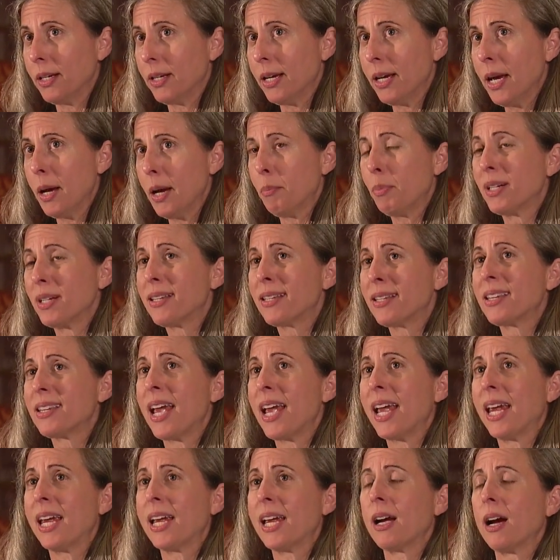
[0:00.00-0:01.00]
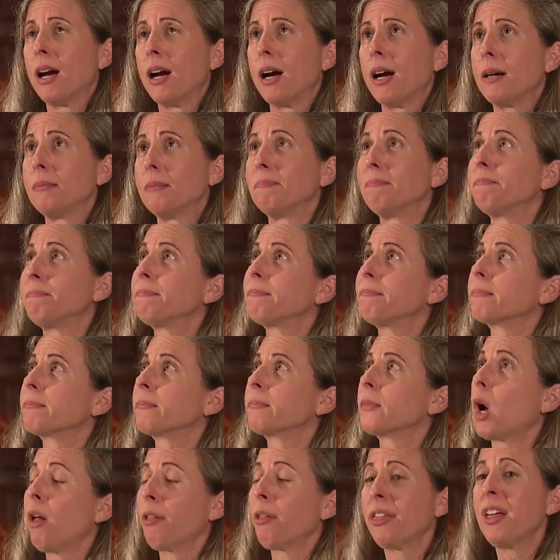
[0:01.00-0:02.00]
But saying,
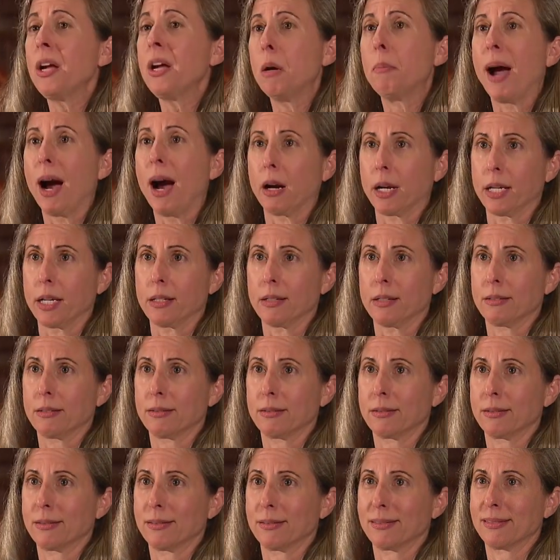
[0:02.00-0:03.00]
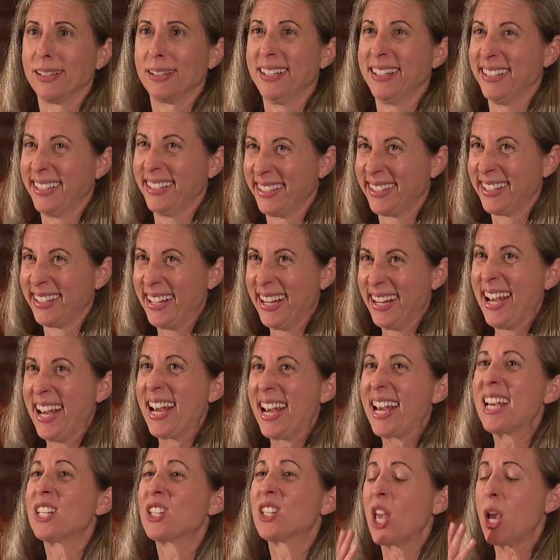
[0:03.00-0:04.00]
I'll think about it,
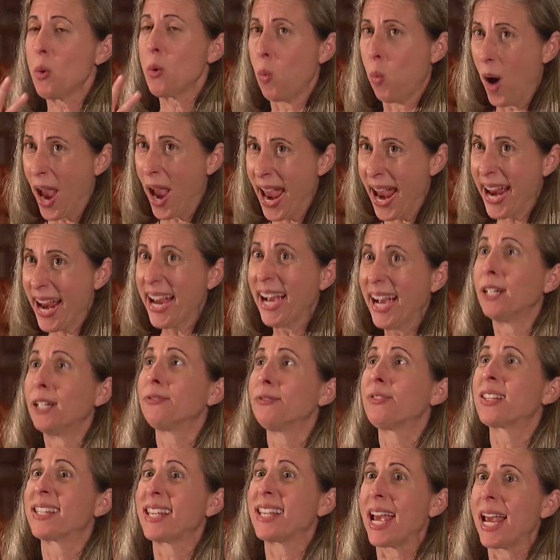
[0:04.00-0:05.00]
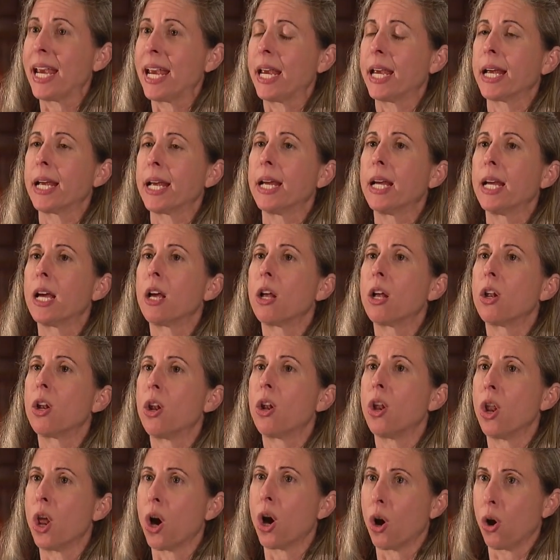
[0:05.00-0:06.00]
is a way of saying
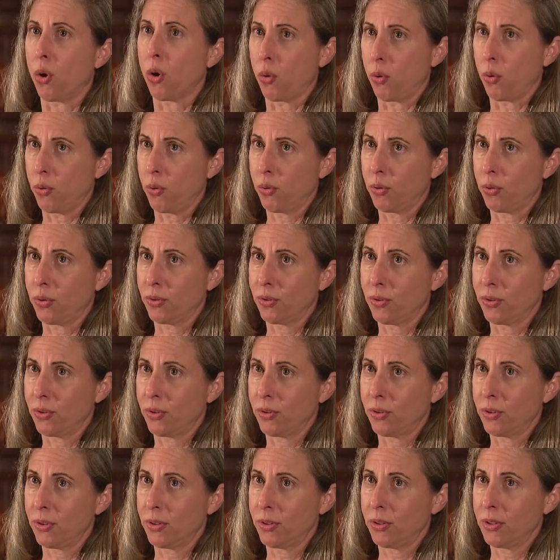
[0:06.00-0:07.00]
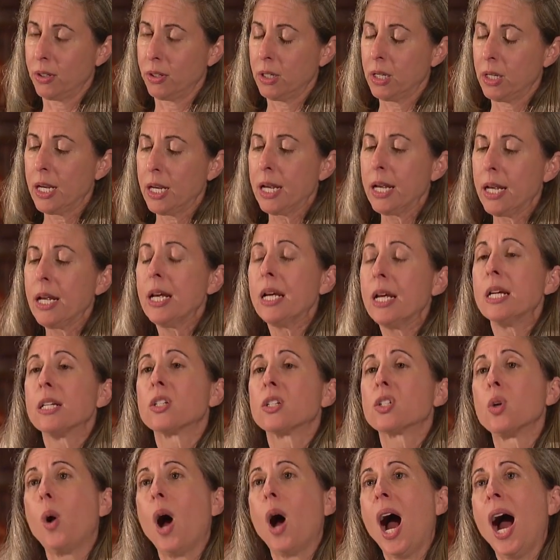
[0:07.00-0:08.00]
no.
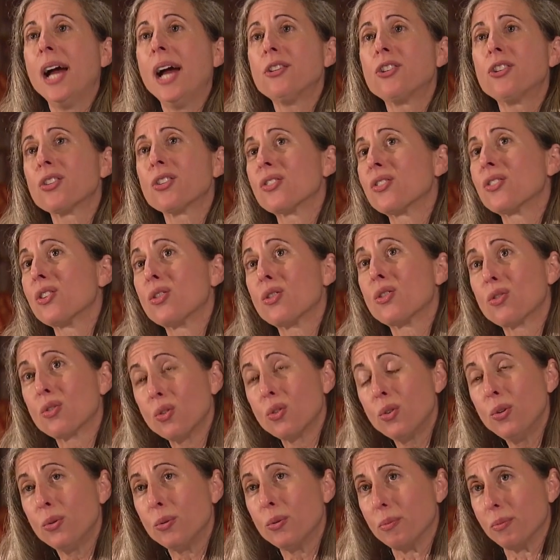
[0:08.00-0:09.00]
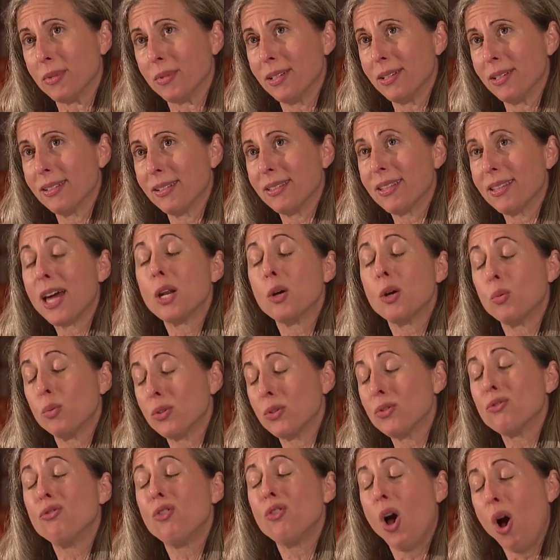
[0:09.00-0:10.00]
So I just assumed that it
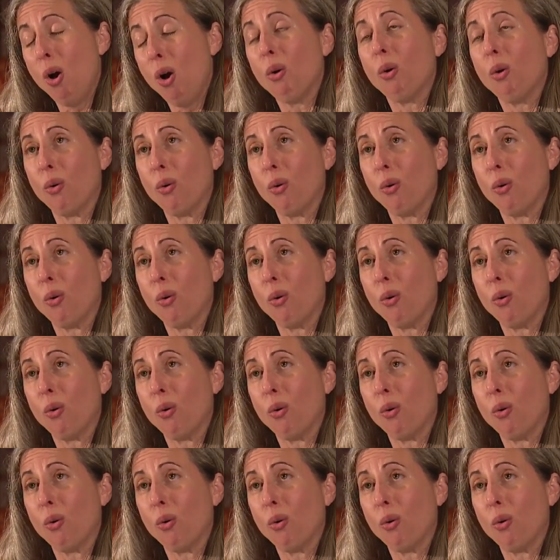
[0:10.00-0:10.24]
was no.